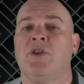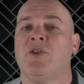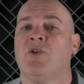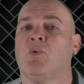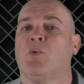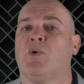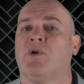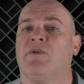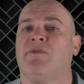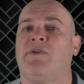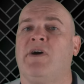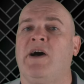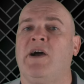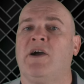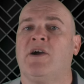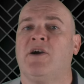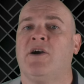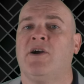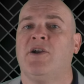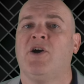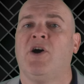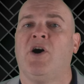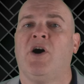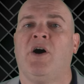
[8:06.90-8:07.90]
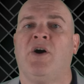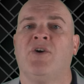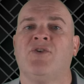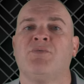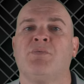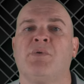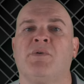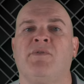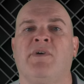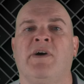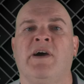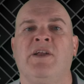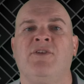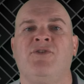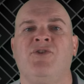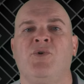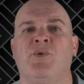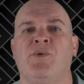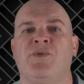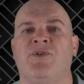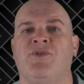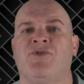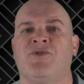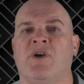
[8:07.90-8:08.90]
The World of Hyatt card also provides you
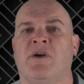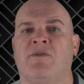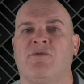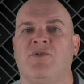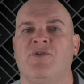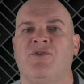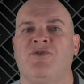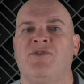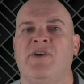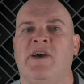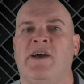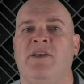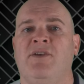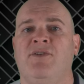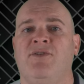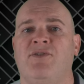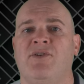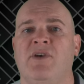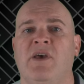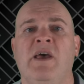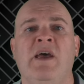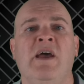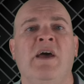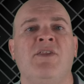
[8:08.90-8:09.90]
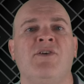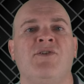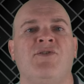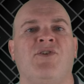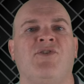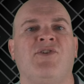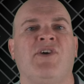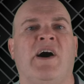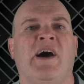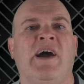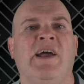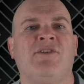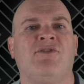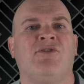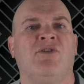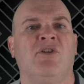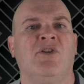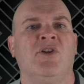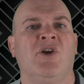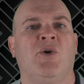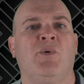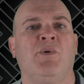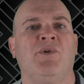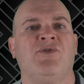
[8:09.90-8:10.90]
with Discoverer status. This is Hyatt's
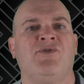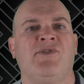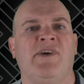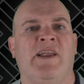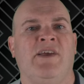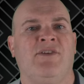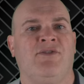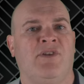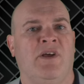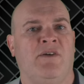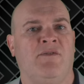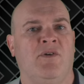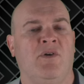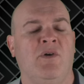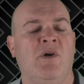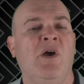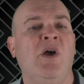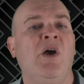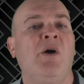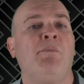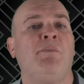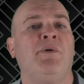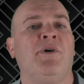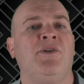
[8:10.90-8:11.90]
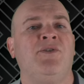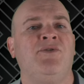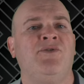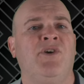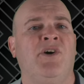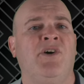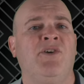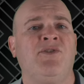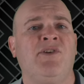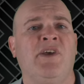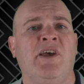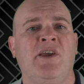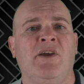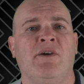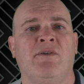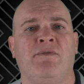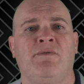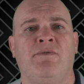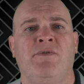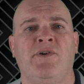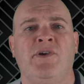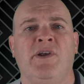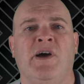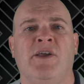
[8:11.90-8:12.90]
lowest status level, but does get your
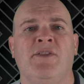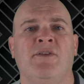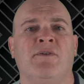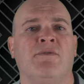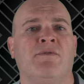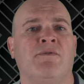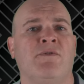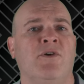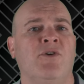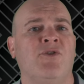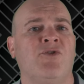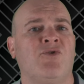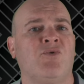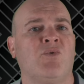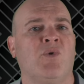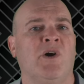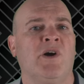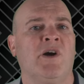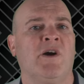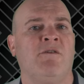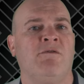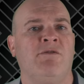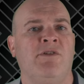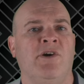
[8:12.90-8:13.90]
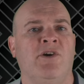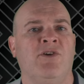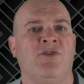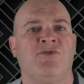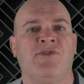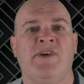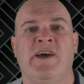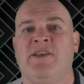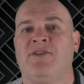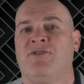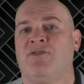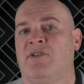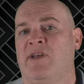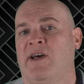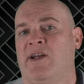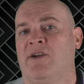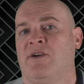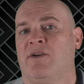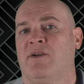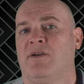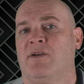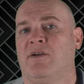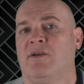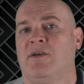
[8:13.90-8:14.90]
foot on the first rung of their status
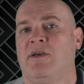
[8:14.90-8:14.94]
ladder.